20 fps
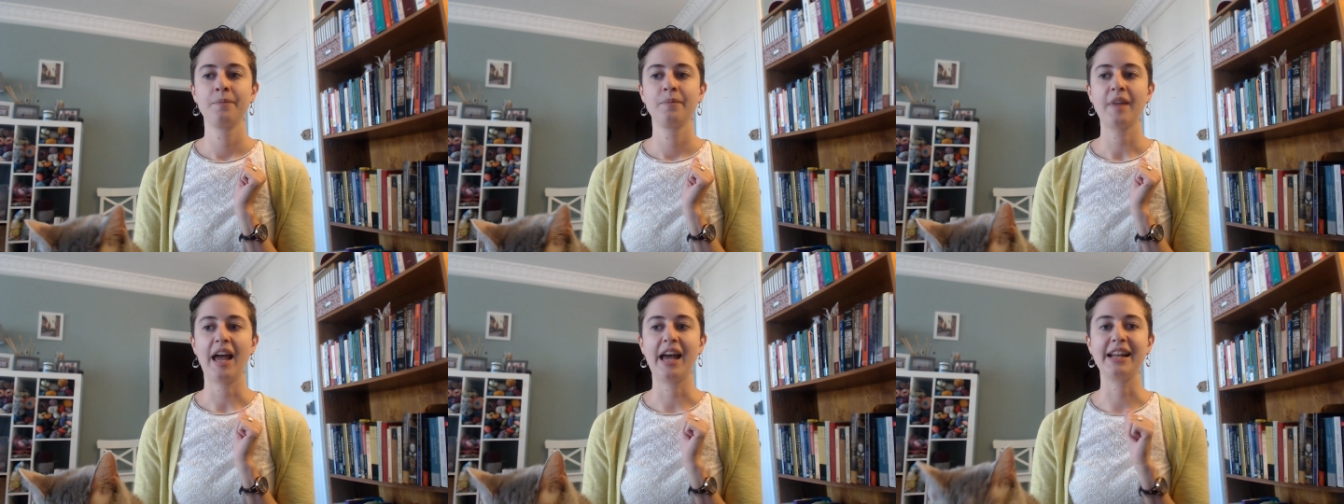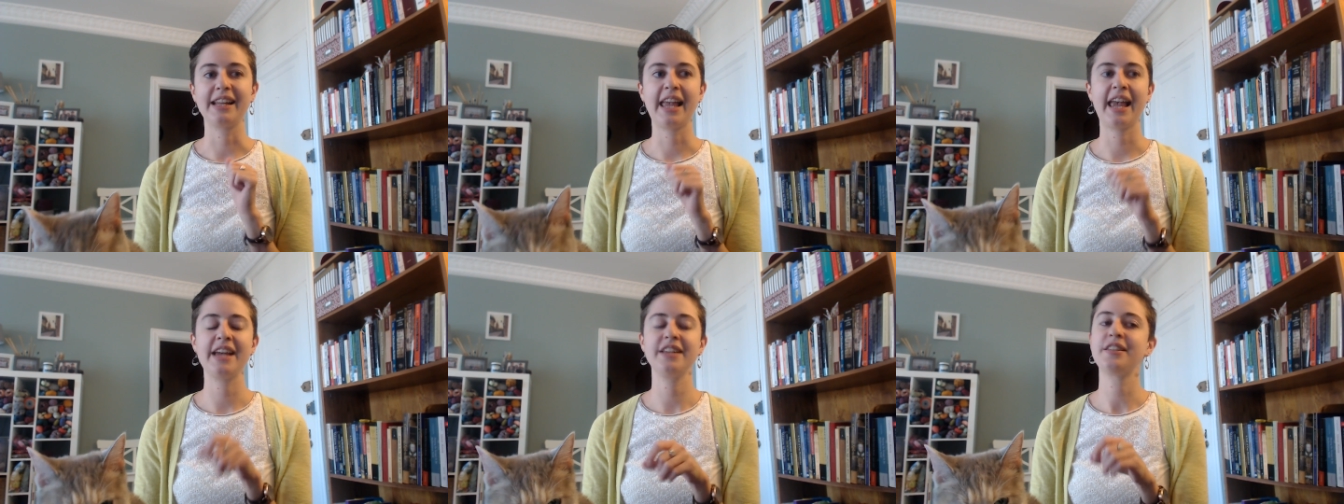
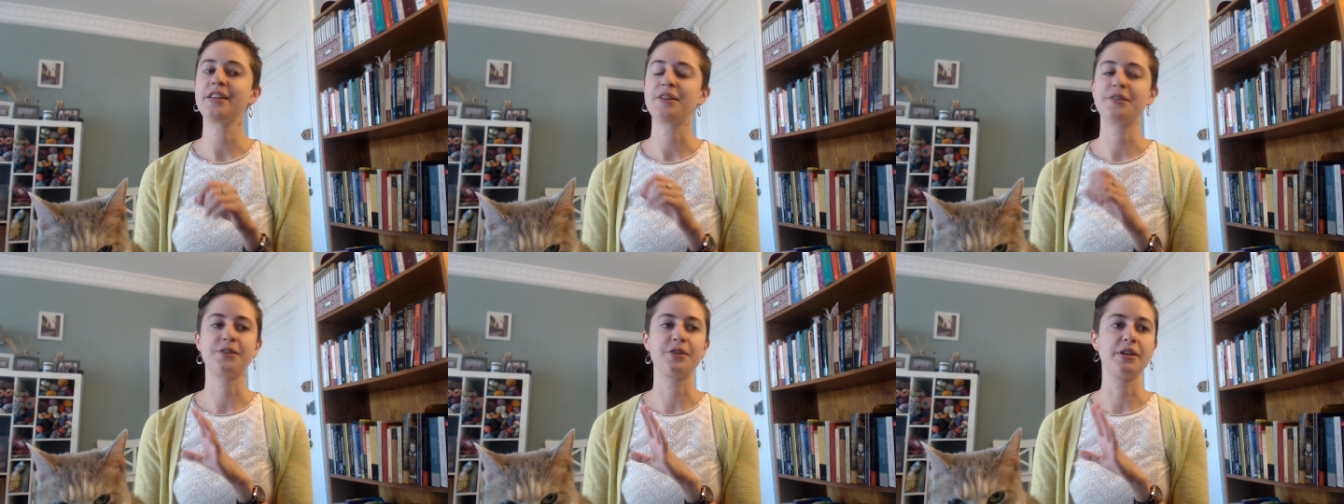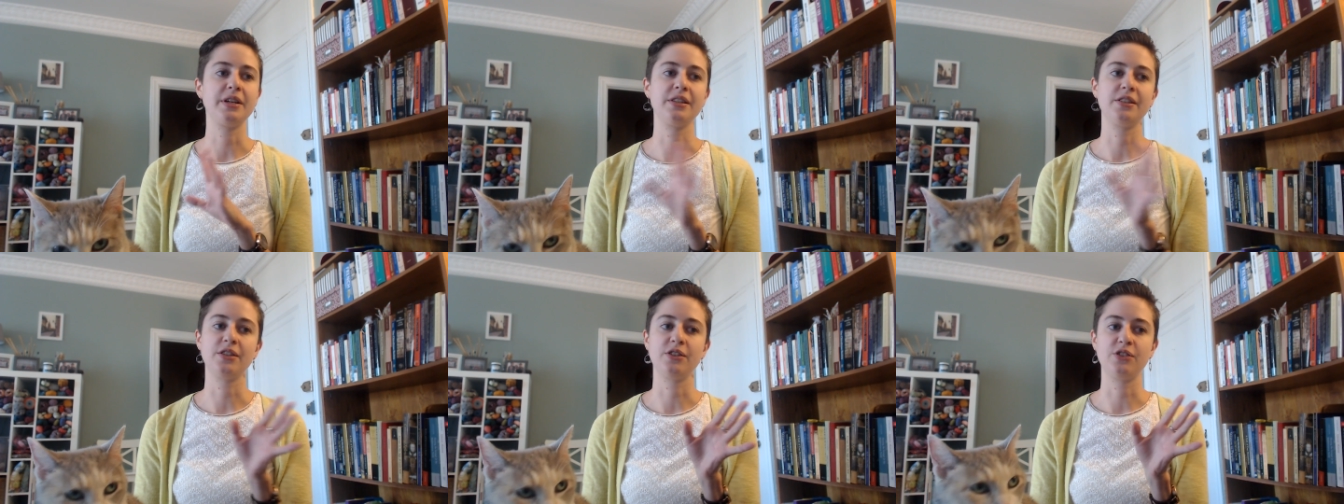and case
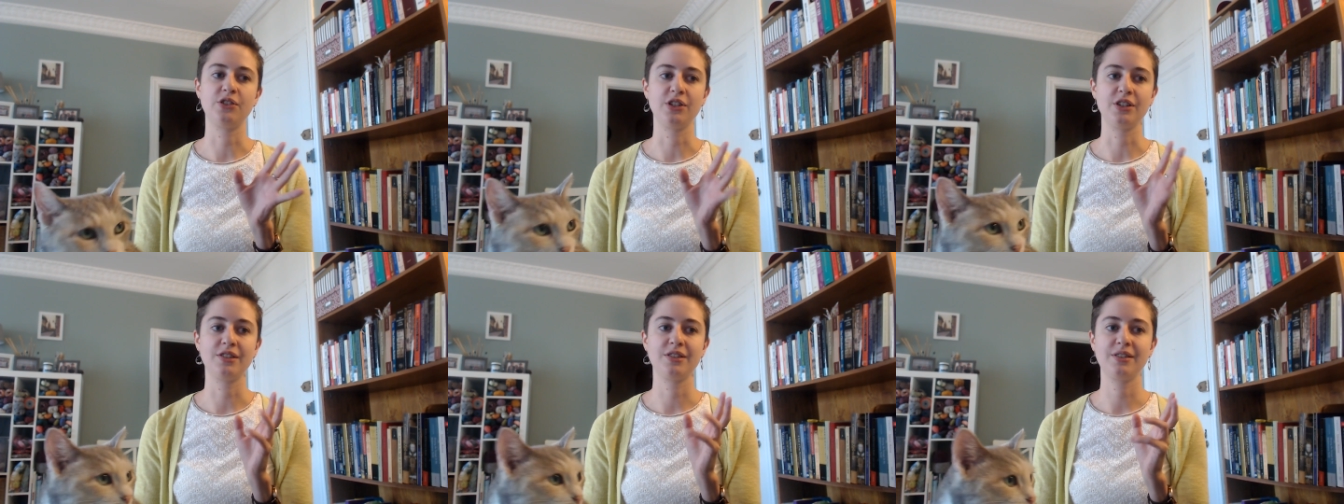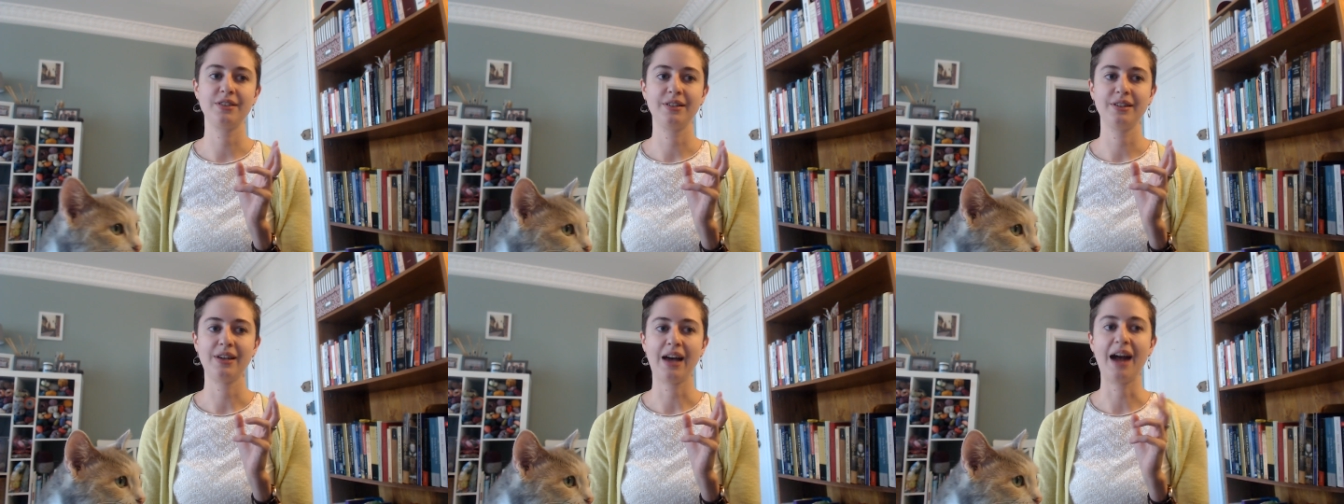histories is just,
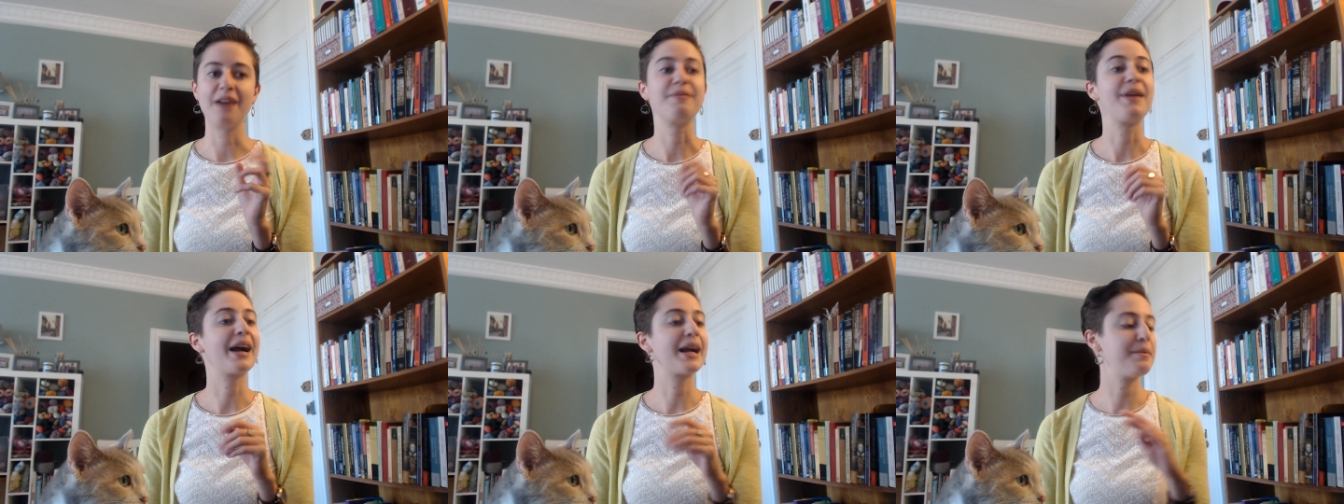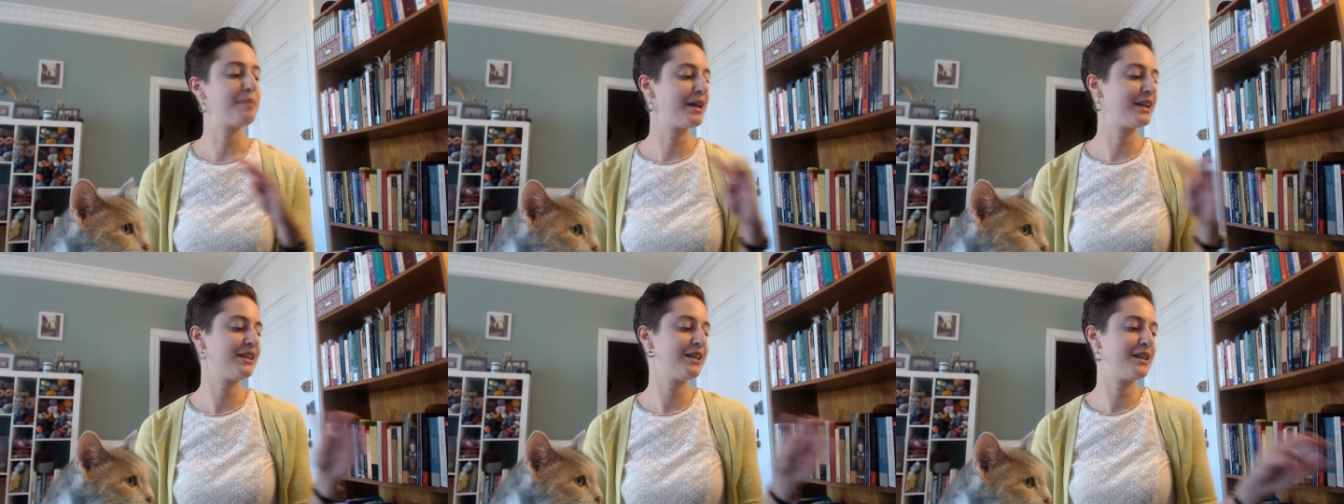I
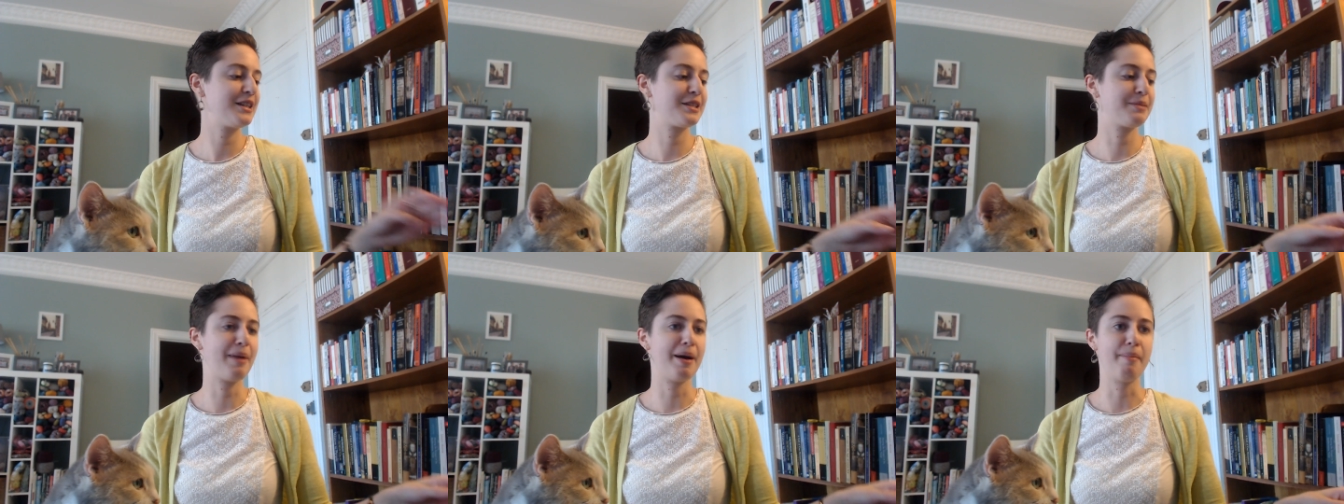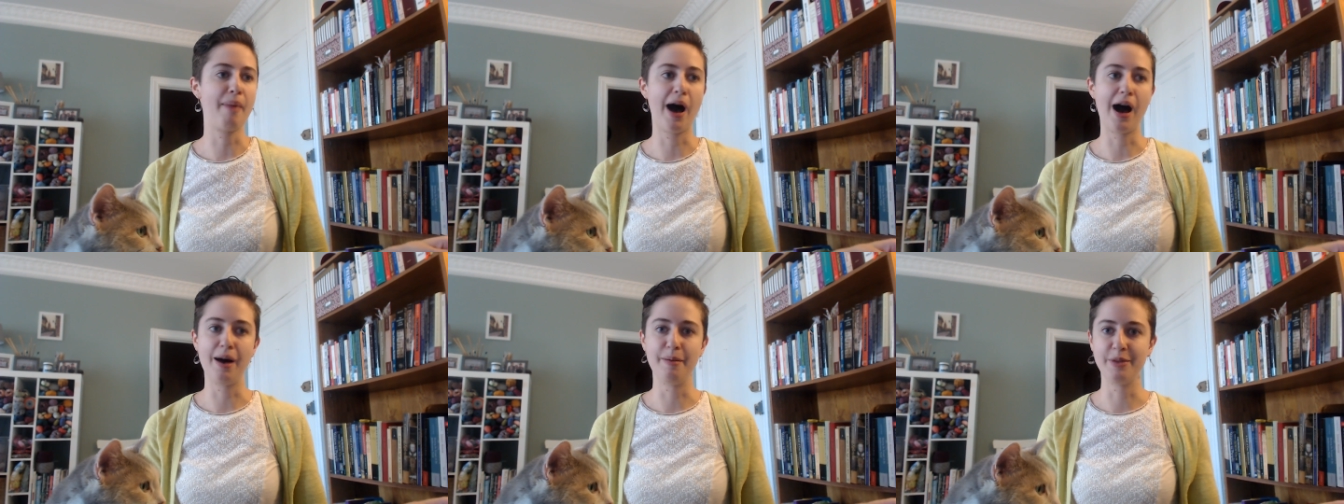recommended it to my
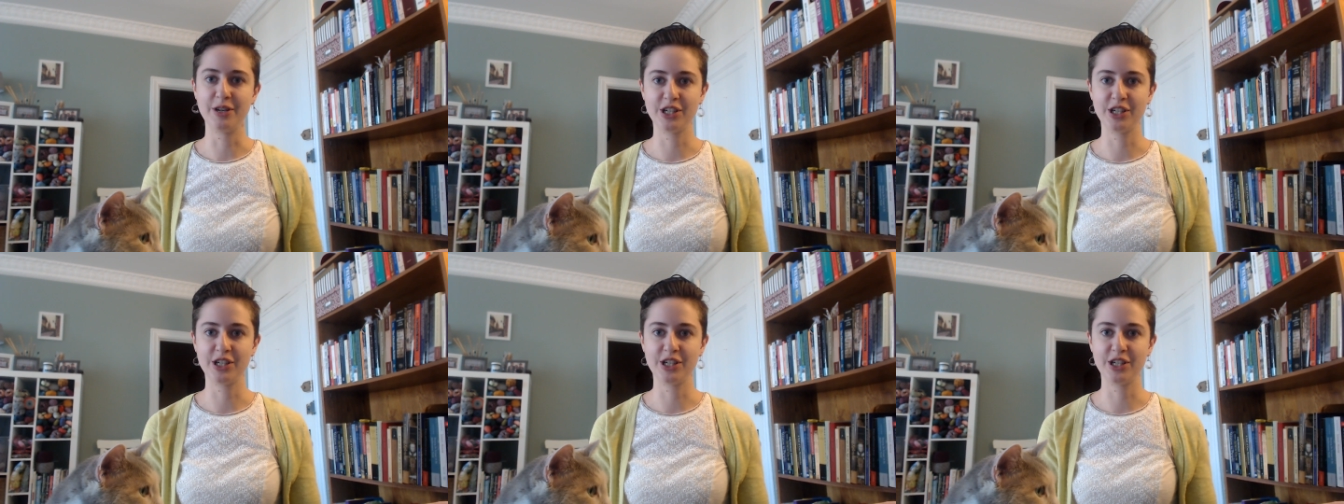mom,